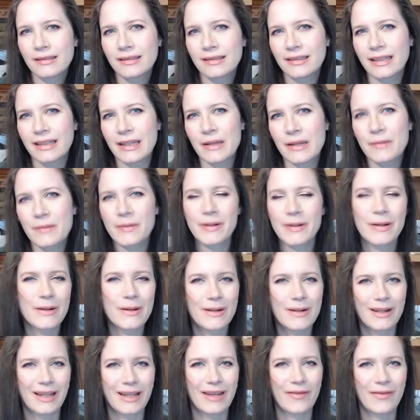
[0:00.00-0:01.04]
Like you would
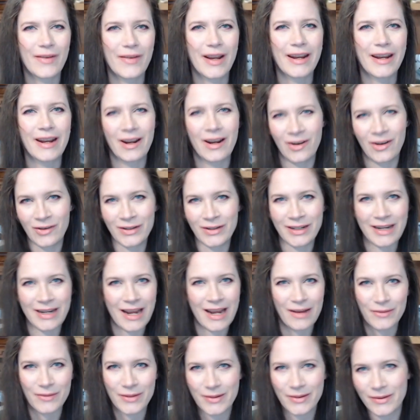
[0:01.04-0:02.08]
usually find a haunted
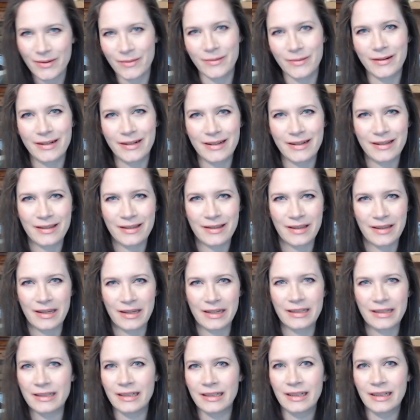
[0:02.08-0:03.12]
house story is
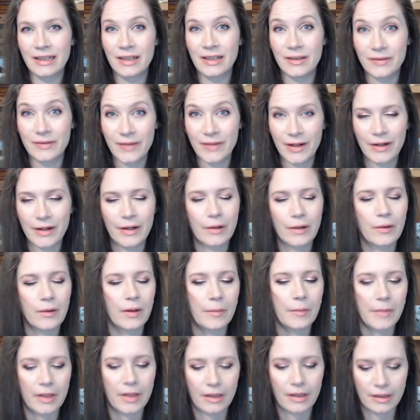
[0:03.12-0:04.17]
like very creepy.